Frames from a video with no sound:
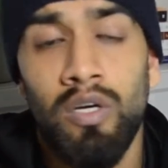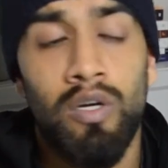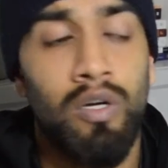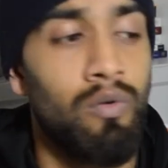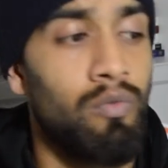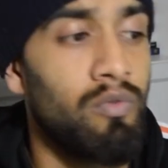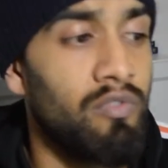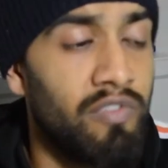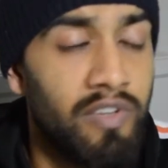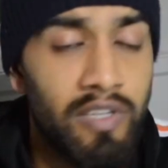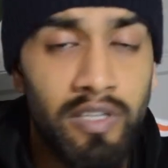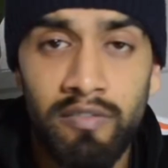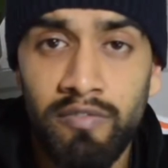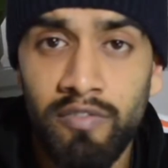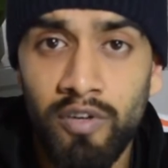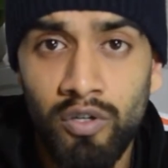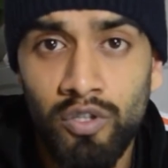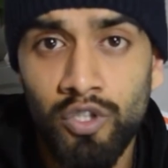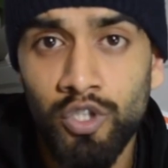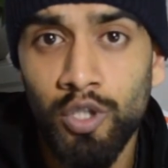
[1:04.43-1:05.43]
within
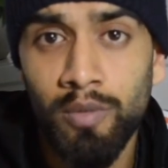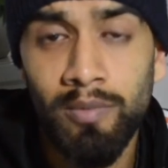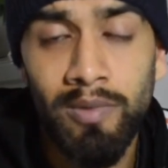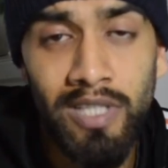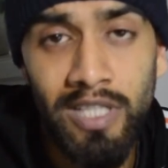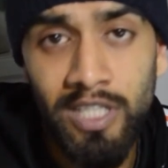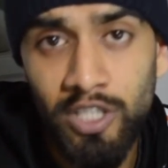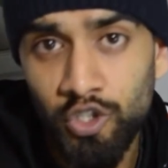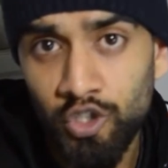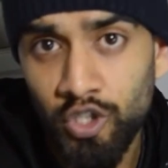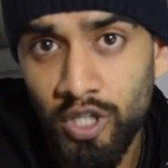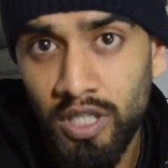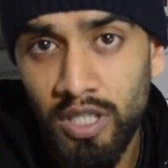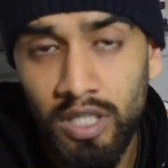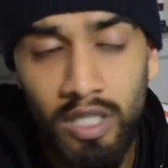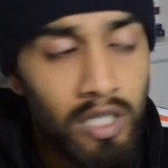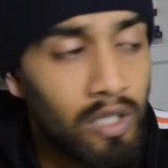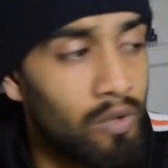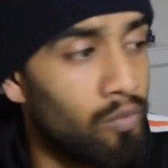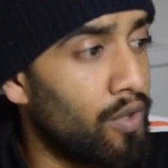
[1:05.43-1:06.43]
Photoshop and
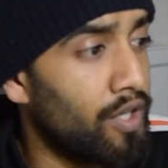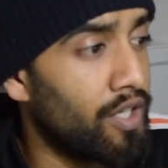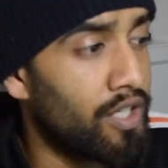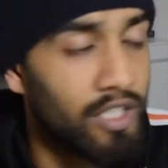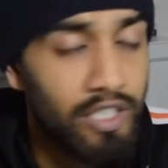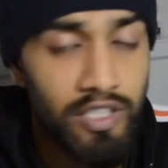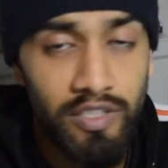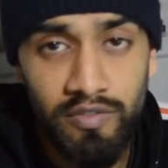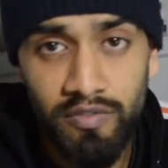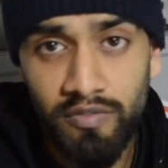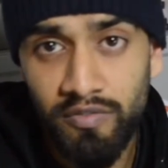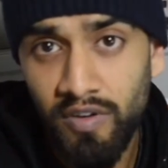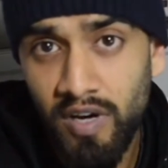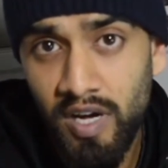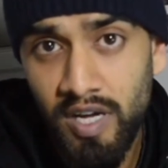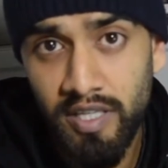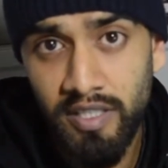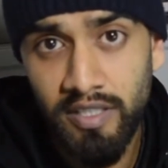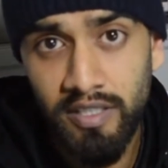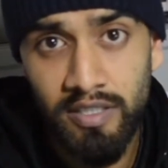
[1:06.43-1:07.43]
Illustrator, where you can just
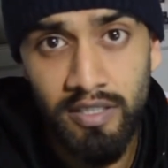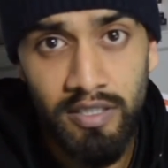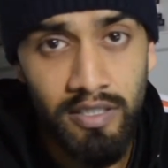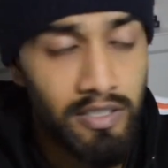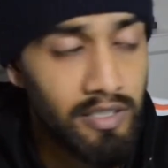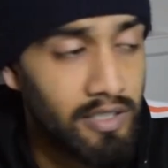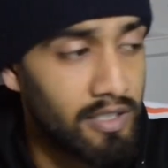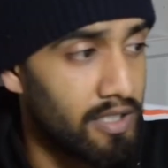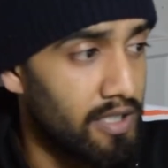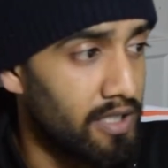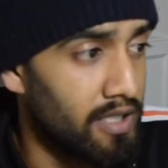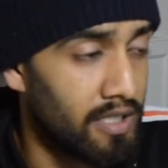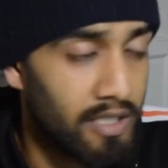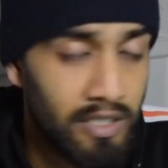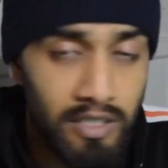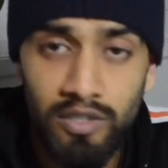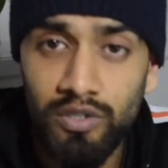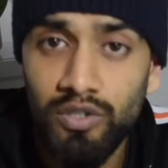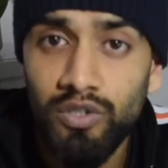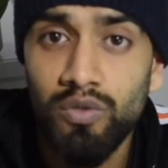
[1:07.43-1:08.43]
find the
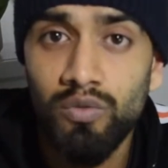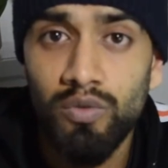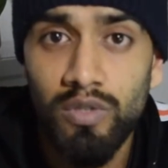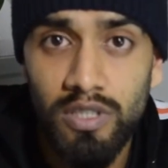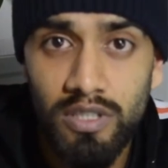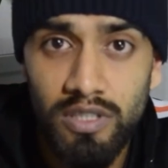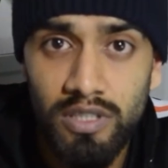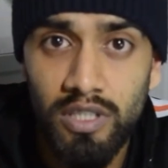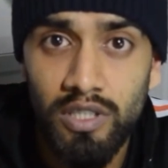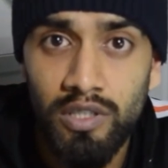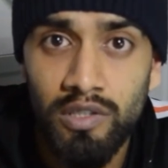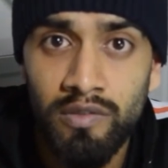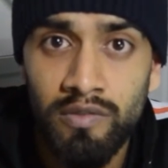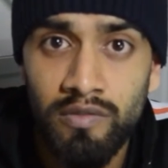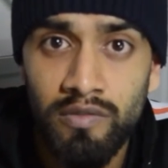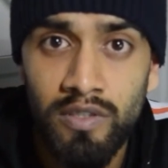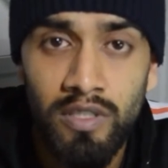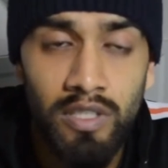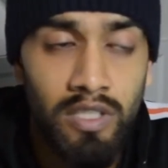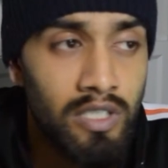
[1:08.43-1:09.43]
tool
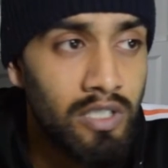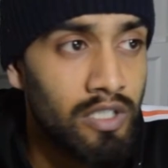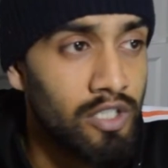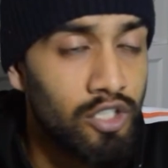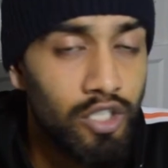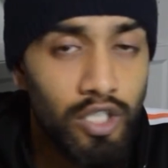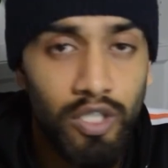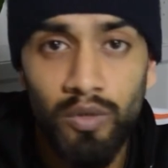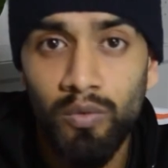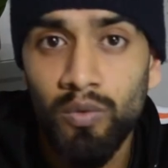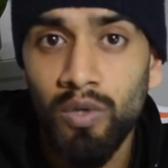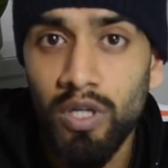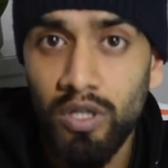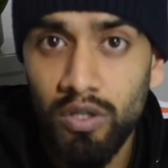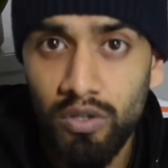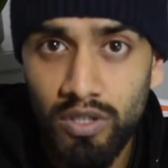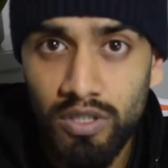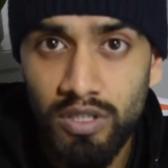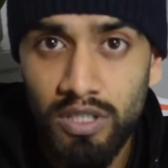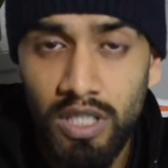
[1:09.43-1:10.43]
itself, show you what it
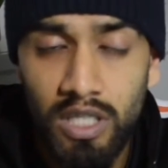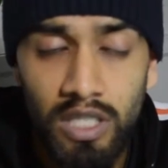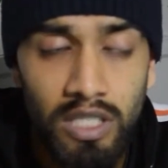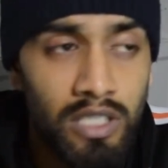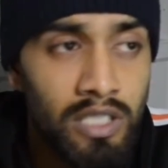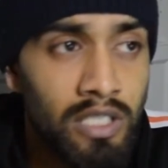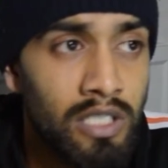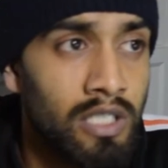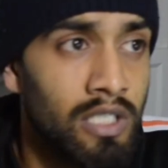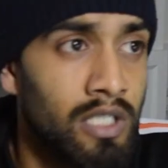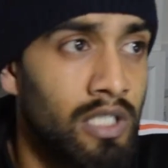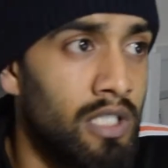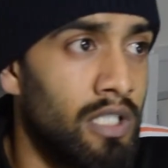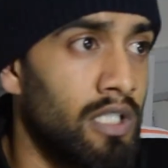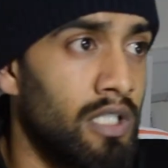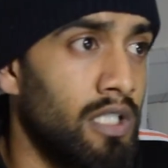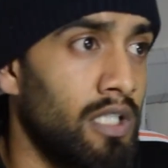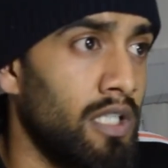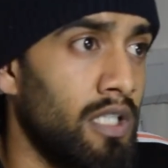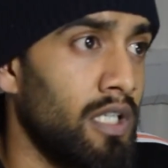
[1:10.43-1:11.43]
looks like.
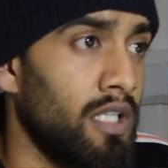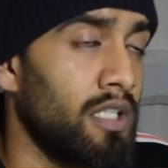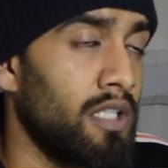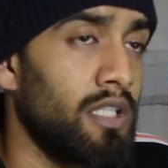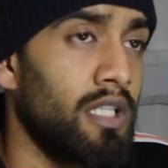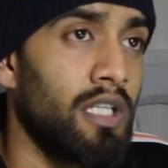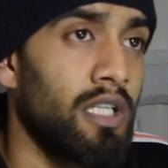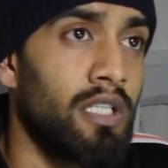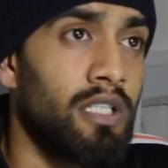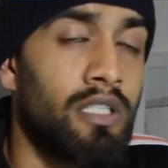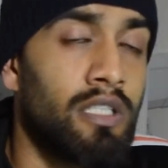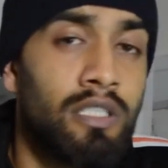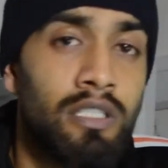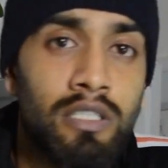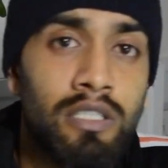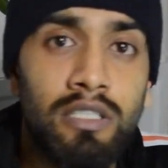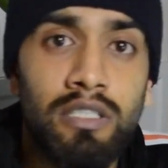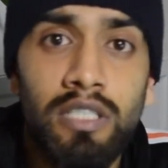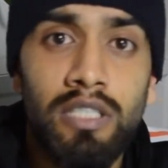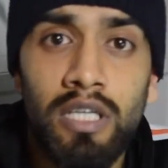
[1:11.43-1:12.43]
Then
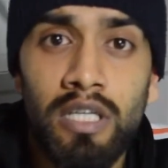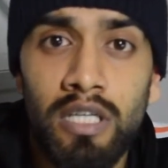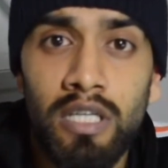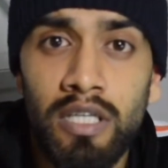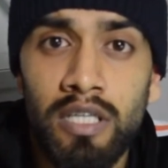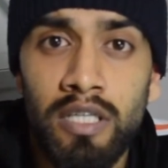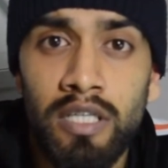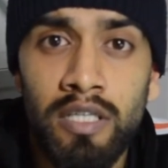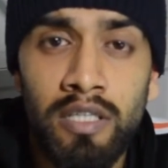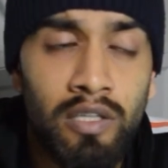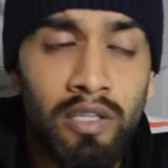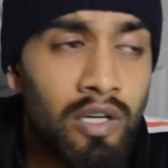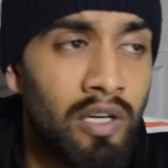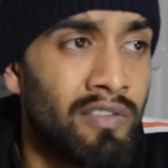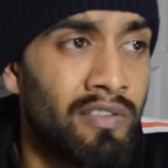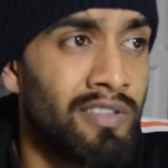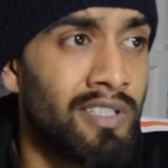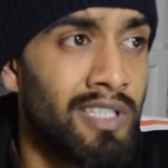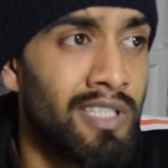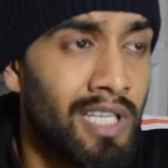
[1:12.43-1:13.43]
secondly,
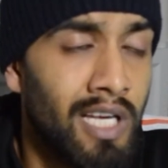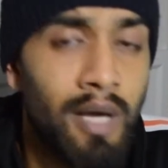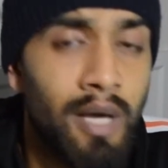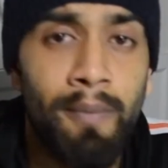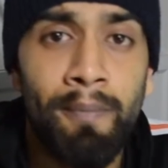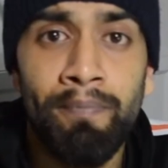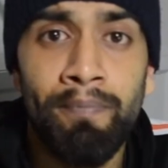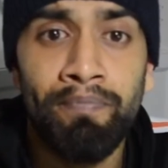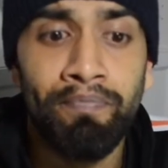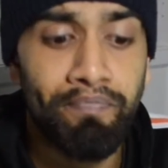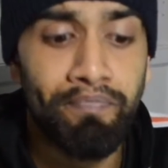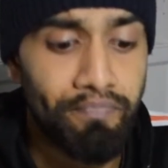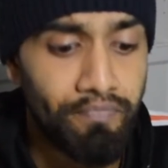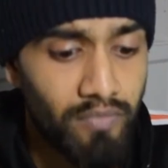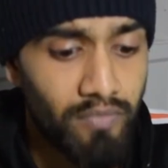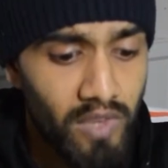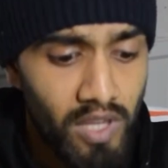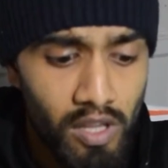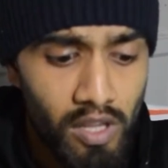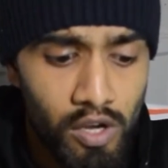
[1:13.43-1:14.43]
after that,
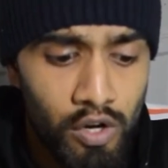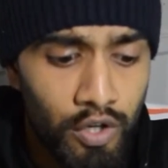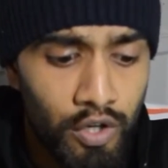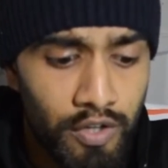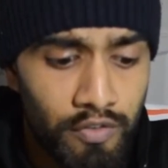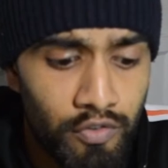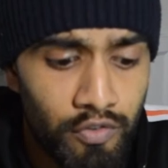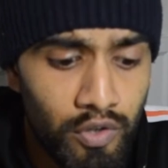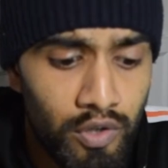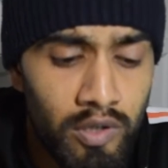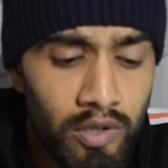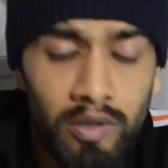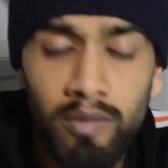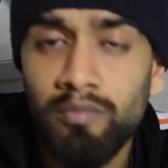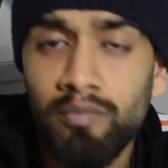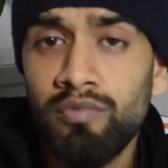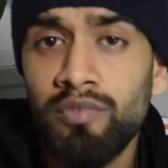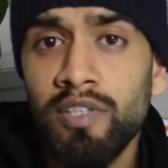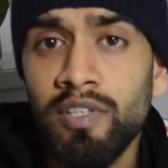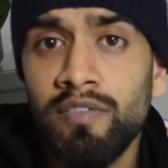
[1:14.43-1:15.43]
I'll give you a
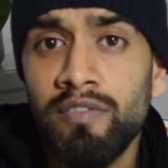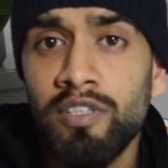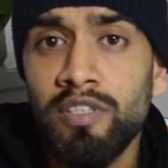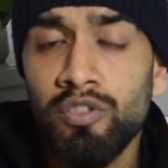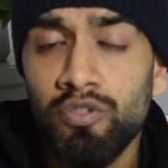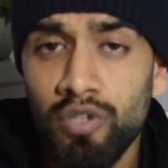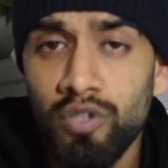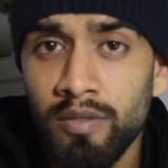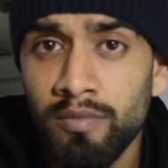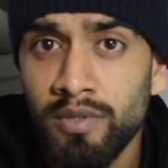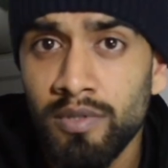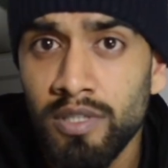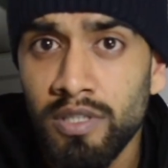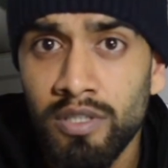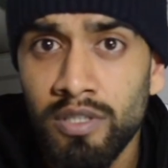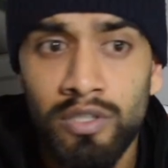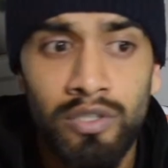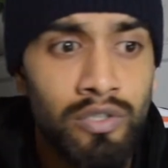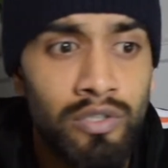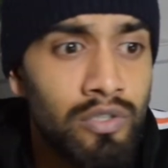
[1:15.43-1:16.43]
brief
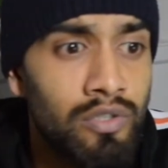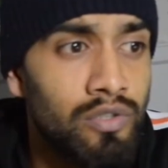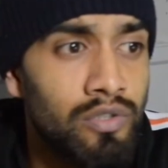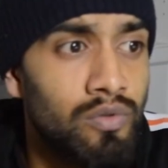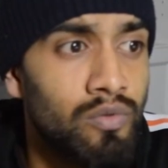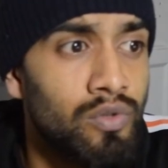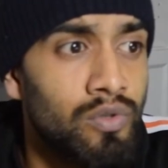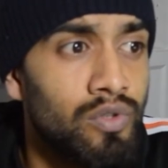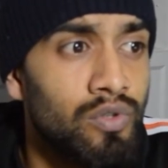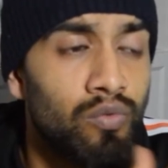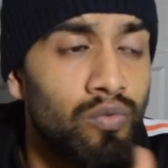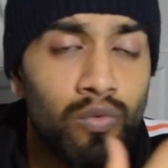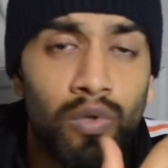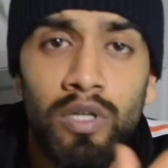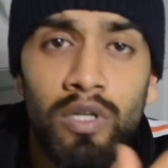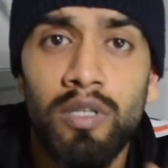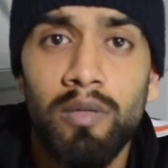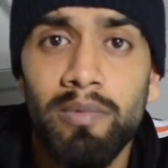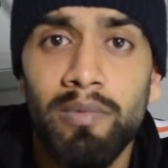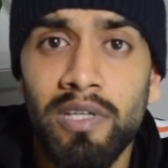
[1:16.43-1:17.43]
description towards
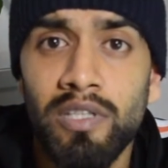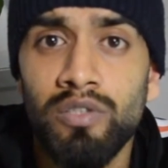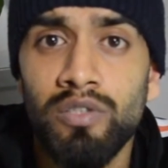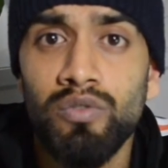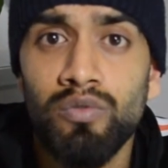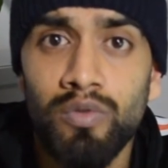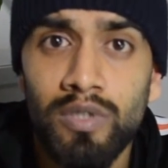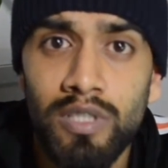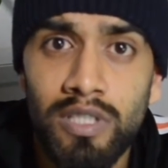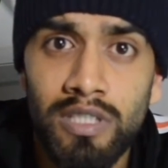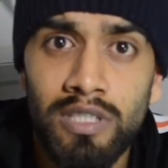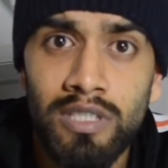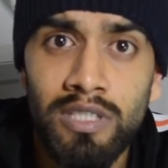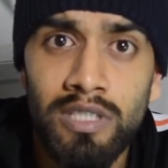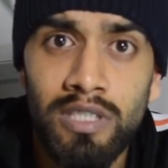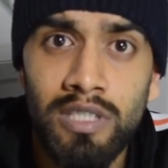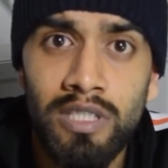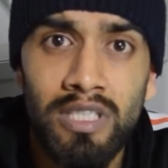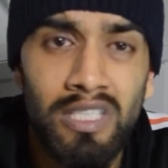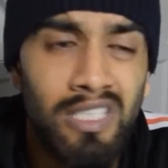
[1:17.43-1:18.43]
what the pen tool is.